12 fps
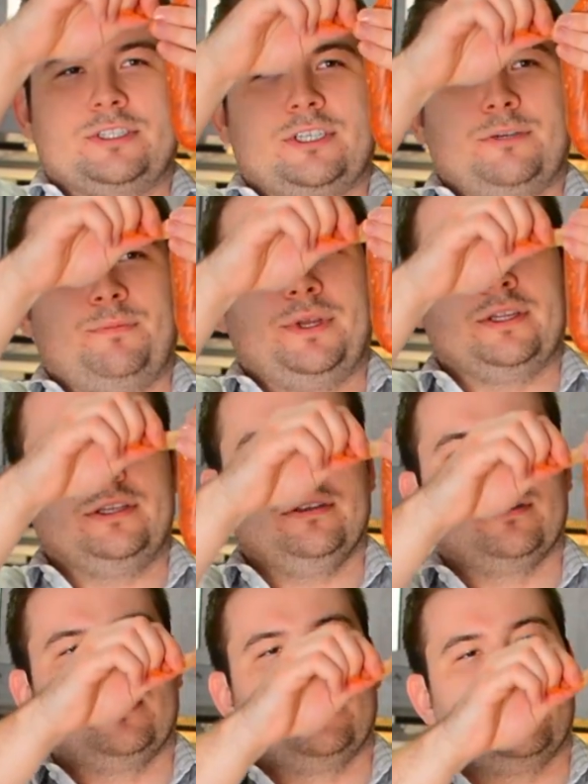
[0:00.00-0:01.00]
start peeling.
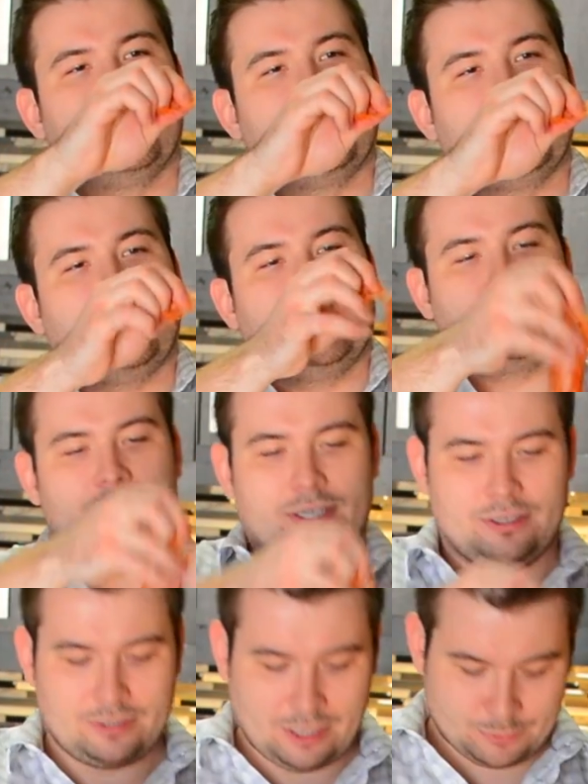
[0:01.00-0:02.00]
And the
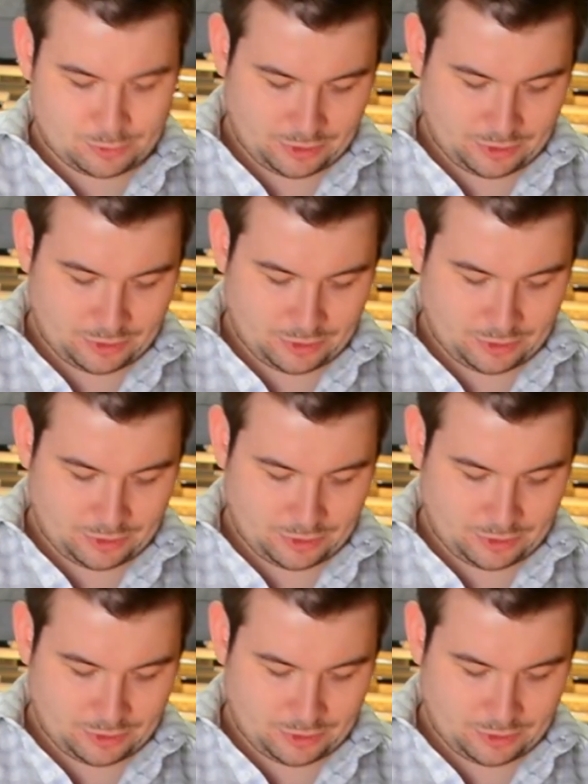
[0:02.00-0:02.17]
skin comes